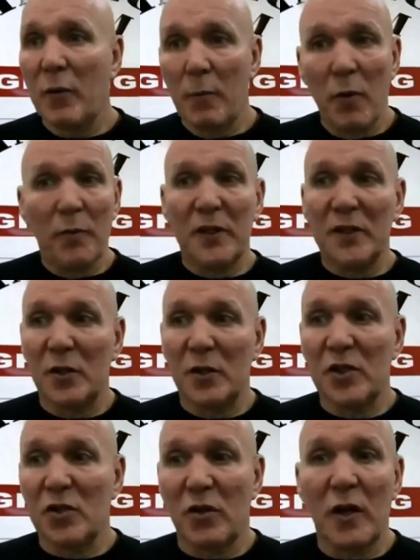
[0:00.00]
we bumped into
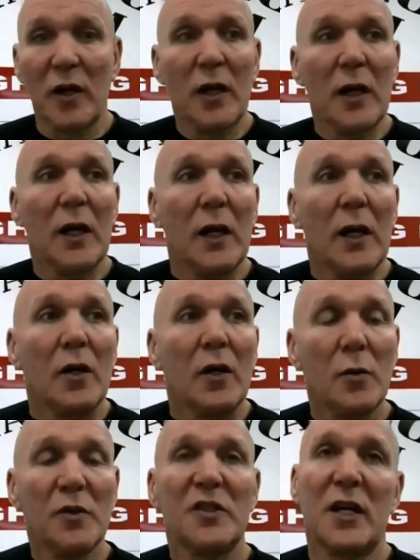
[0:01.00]
each other,
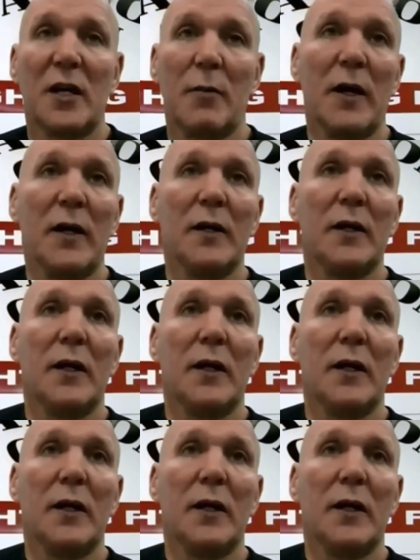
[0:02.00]
come and see me,